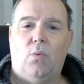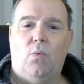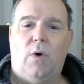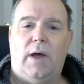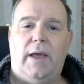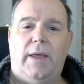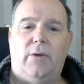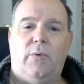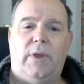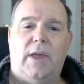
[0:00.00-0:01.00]
what
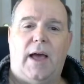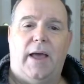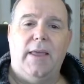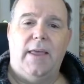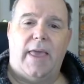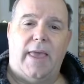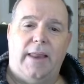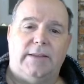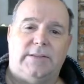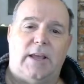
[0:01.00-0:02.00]
we got.
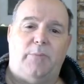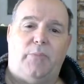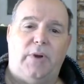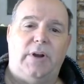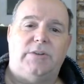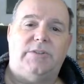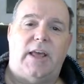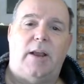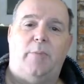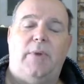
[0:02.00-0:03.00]
And it said printer
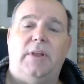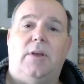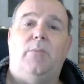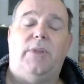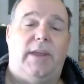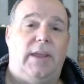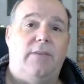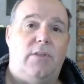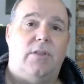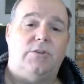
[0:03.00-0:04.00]
setup incomplete,
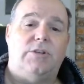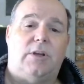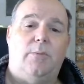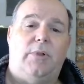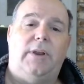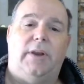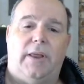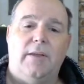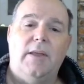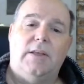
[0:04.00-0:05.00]
even though she completed
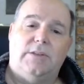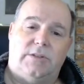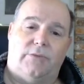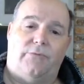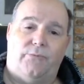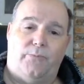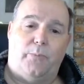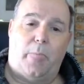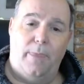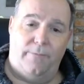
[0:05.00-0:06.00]
it. So
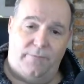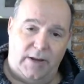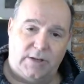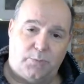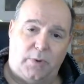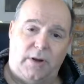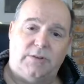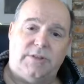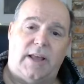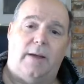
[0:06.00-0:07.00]
finish printer
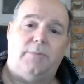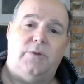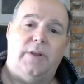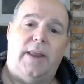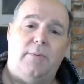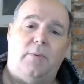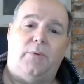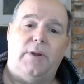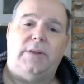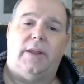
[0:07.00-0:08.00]
setup to enable
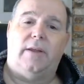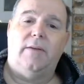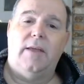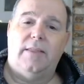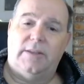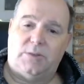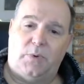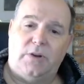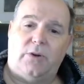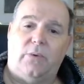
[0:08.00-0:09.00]
printing. This
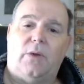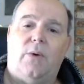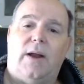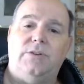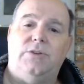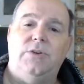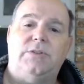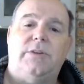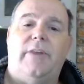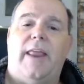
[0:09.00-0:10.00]
printer requires
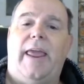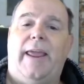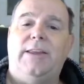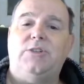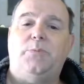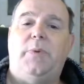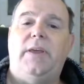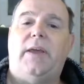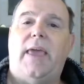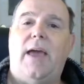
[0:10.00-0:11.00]
use of an
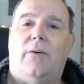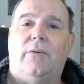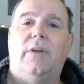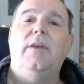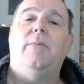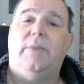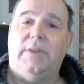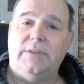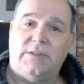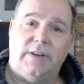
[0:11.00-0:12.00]
HP account.
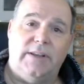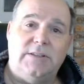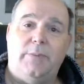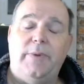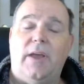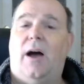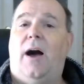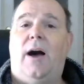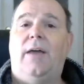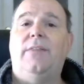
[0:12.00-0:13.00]
Means it needs to be
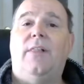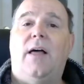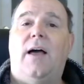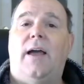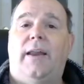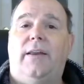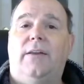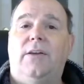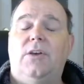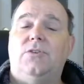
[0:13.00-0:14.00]
online.
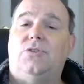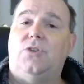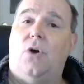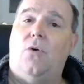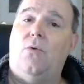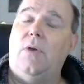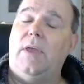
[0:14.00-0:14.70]
So